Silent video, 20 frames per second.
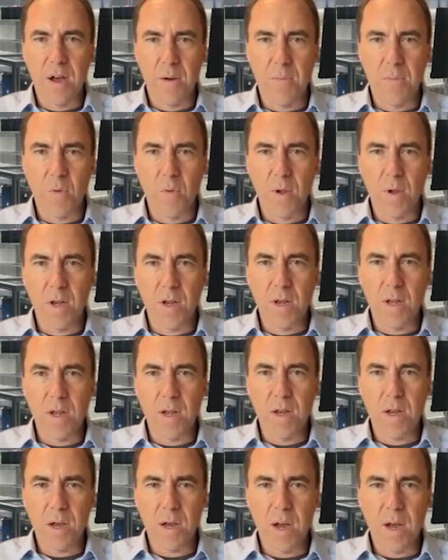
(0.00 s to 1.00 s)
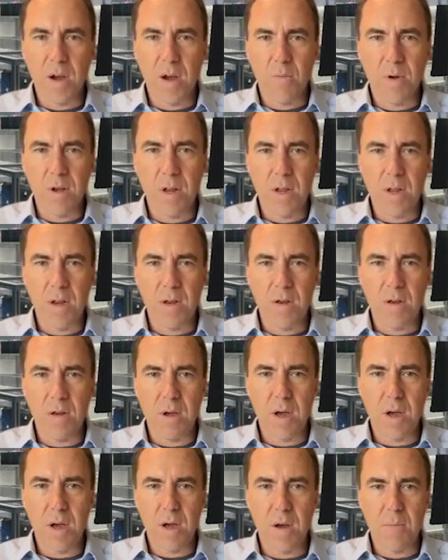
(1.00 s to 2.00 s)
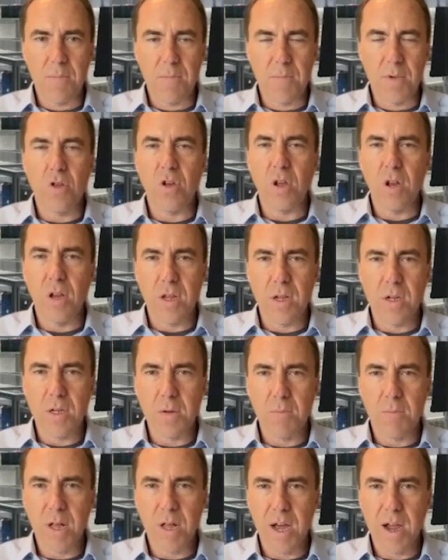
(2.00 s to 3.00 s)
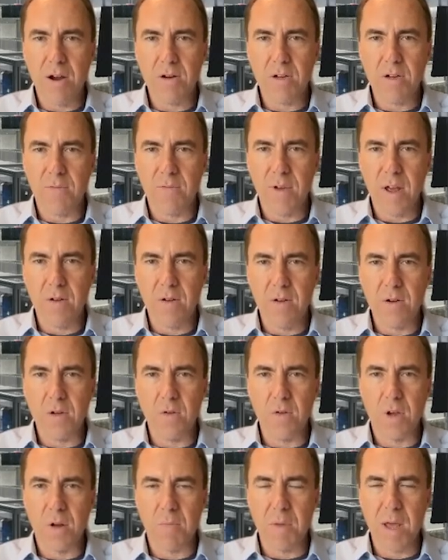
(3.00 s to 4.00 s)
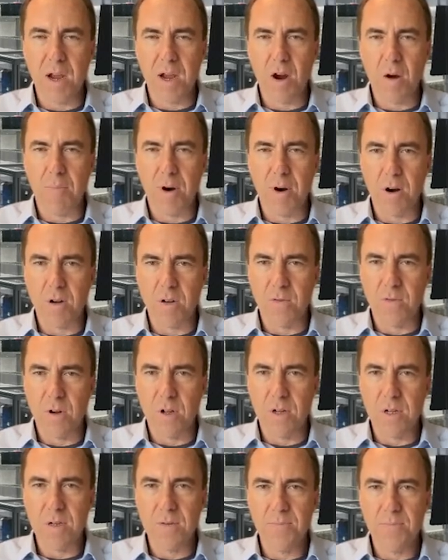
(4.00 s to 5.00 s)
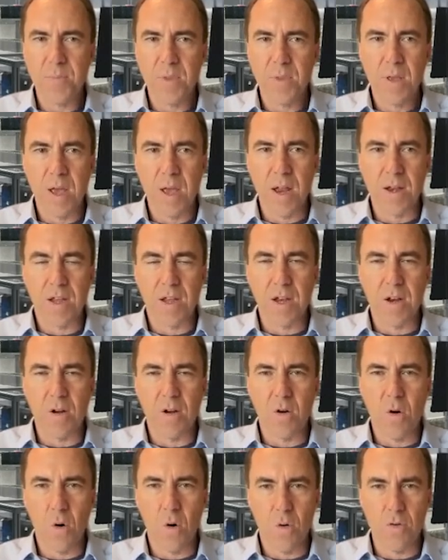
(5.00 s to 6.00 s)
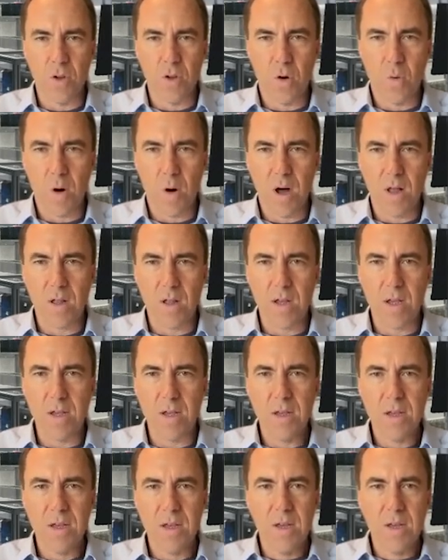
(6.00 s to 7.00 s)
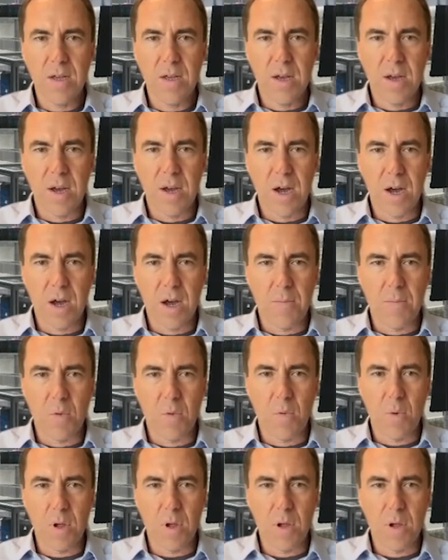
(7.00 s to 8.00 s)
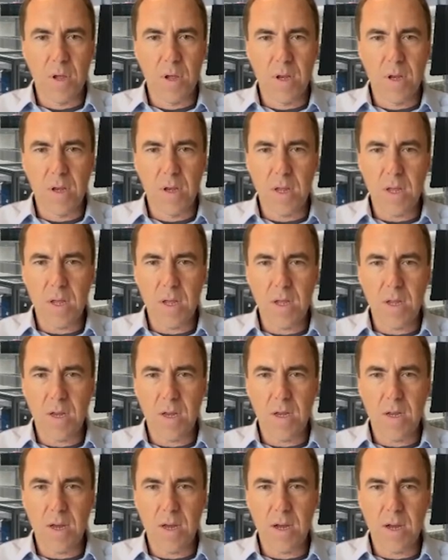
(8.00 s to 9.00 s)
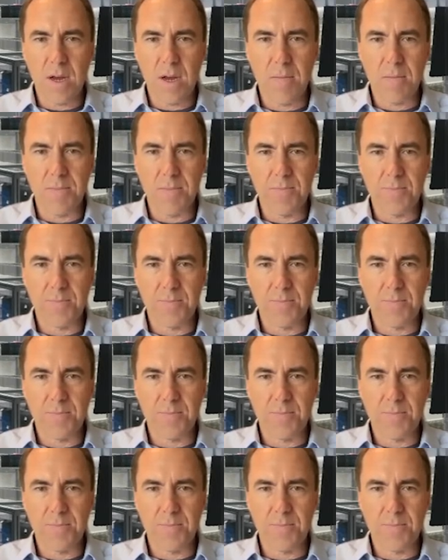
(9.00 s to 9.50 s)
We need machining suppliers and vendors who can make our parts for us and can hold the quality. We need the